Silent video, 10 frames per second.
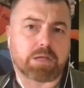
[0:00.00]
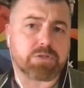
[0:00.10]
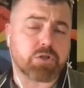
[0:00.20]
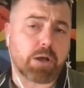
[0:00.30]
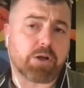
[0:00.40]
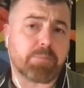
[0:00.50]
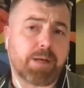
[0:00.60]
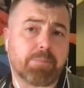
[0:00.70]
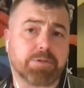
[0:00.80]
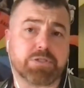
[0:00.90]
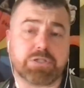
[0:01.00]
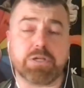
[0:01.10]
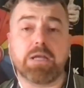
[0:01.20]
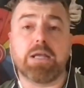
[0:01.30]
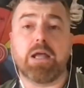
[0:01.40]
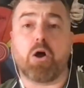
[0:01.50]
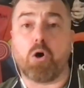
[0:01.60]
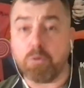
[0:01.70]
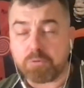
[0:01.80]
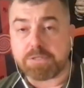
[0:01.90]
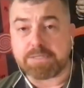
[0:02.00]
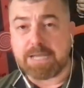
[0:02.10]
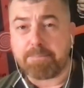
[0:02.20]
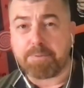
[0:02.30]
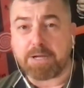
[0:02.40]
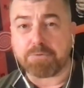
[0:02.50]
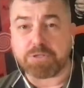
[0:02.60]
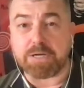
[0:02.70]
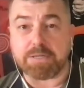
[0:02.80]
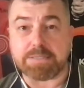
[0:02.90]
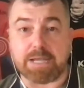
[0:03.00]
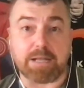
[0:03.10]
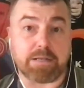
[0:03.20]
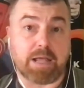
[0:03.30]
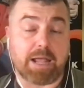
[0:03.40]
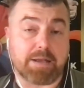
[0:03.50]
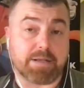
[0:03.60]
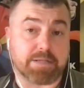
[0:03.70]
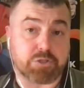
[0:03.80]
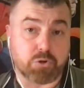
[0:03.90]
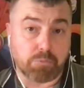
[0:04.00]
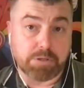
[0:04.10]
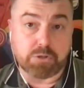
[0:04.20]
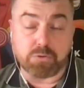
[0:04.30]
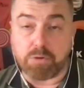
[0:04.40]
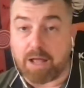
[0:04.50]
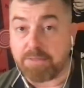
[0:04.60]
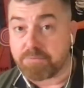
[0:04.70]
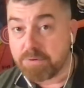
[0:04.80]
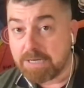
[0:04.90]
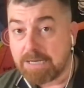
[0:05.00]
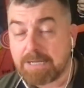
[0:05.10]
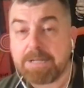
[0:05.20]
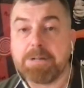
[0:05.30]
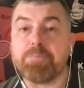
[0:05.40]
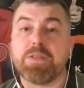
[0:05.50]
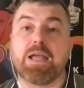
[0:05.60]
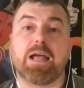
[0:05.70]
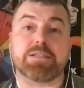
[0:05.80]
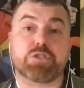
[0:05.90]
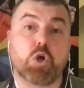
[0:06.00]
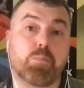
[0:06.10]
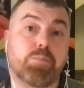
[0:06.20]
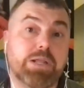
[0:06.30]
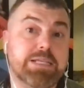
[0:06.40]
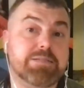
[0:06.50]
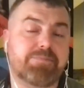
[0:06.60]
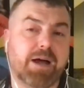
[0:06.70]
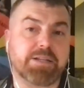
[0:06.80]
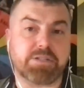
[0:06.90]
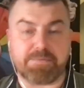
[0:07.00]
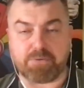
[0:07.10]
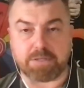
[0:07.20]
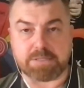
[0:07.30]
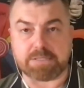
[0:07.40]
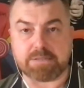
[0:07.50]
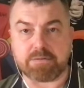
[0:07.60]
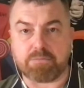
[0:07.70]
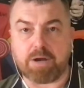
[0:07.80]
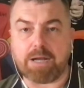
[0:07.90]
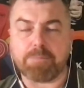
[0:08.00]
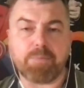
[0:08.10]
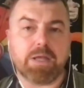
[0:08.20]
So I'm going to publish almost the same pictures in story two and three. So please find a difference, right?